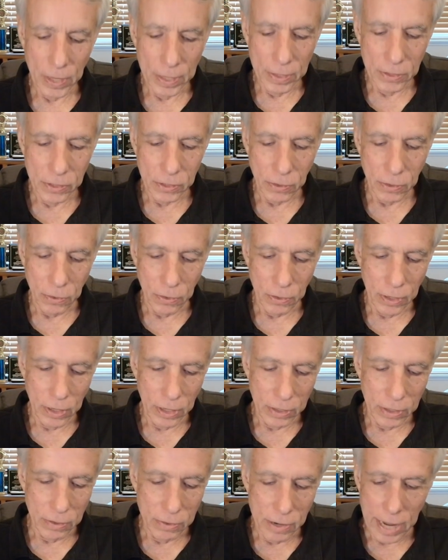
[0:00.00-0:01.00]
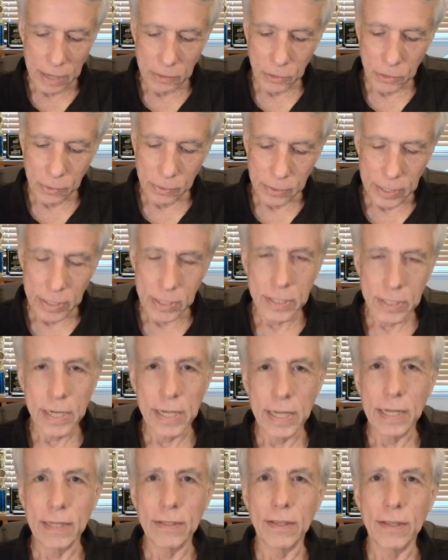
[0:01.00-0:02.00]
So you're naturally
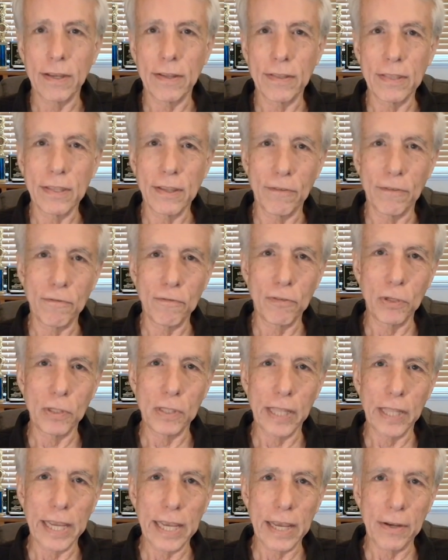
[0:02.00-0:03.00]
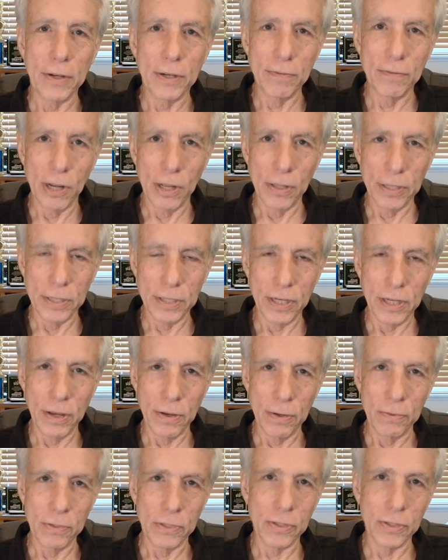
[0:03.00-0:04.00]
seeing the full layout of all the
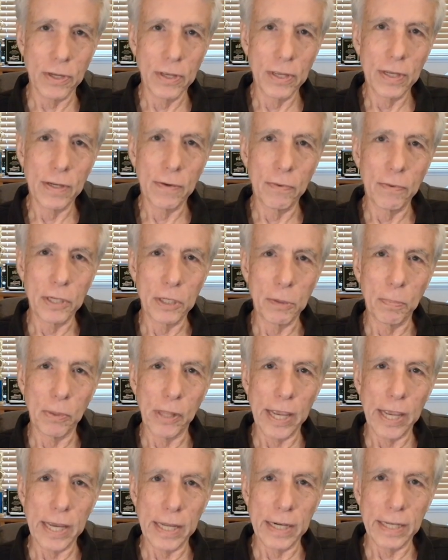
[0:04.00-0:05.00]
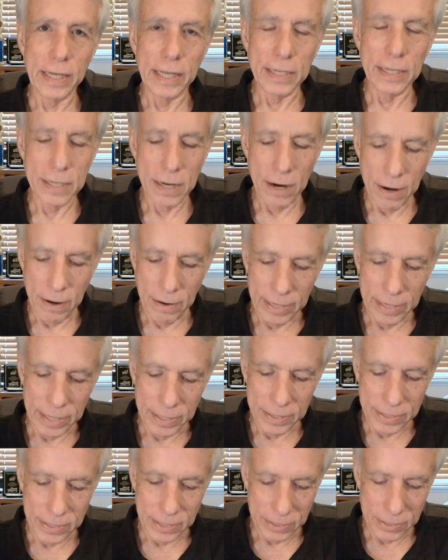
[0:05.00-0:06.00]
tones when you play on a guitar, and
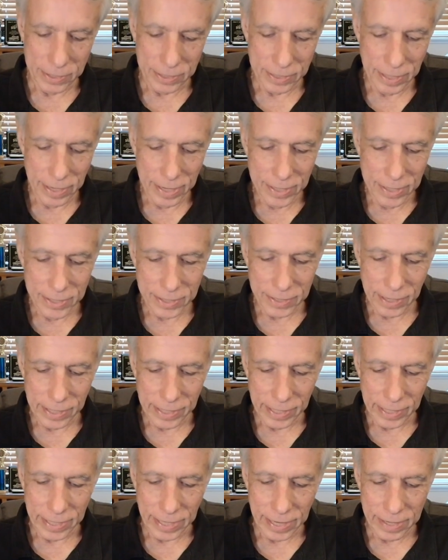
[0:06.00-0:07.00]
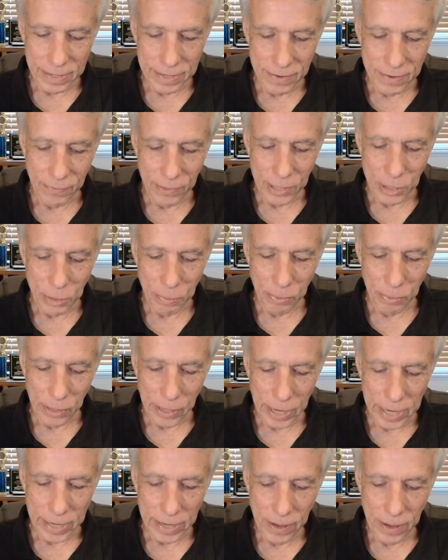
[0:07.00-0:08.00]
it's just slightly hidden when you
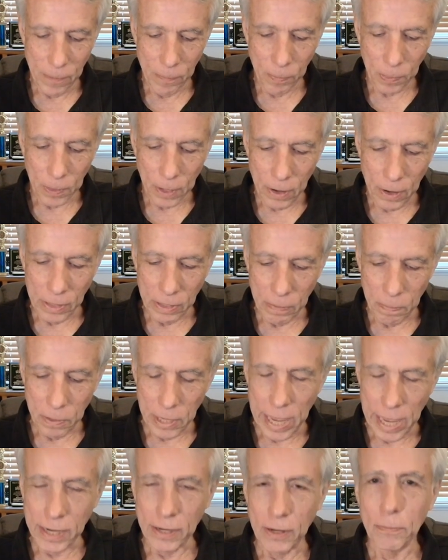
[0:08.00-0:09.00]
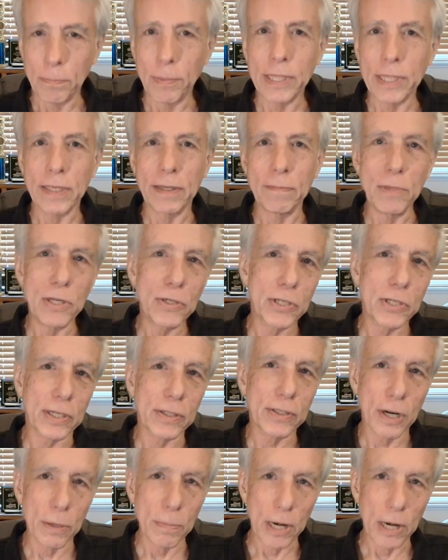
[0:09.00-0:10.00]
play on the piano. But the
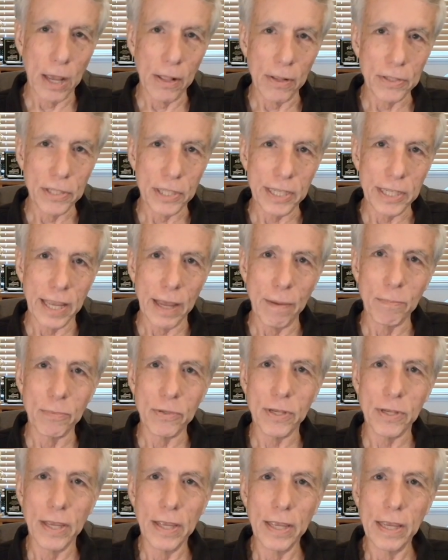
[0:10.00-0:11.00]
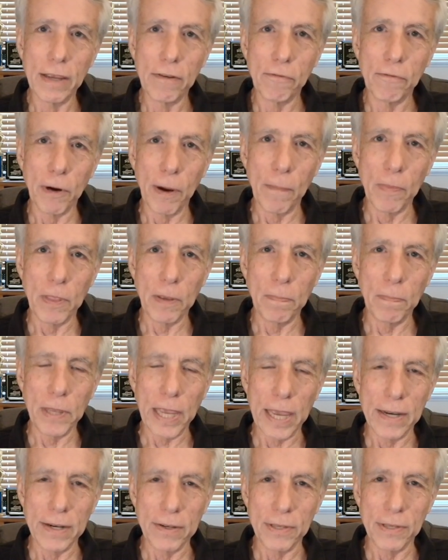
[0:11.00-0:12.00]
music terminology comes from the
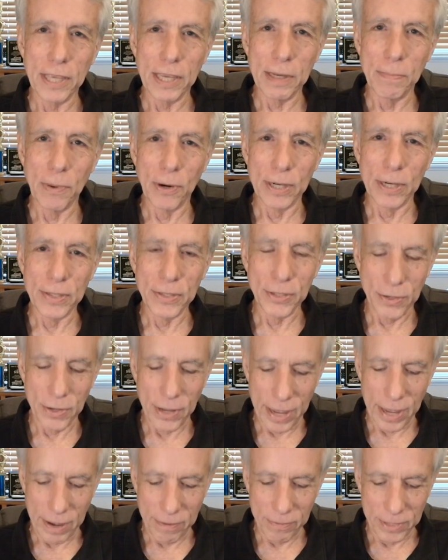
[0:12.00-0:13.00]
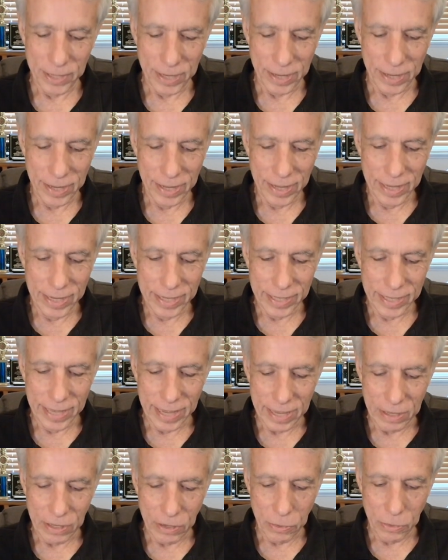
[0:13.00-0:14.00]
piano keyboard, so you have to
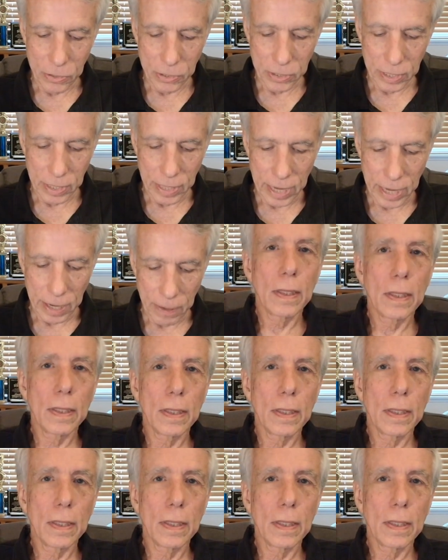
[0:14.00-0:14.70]
get used to that.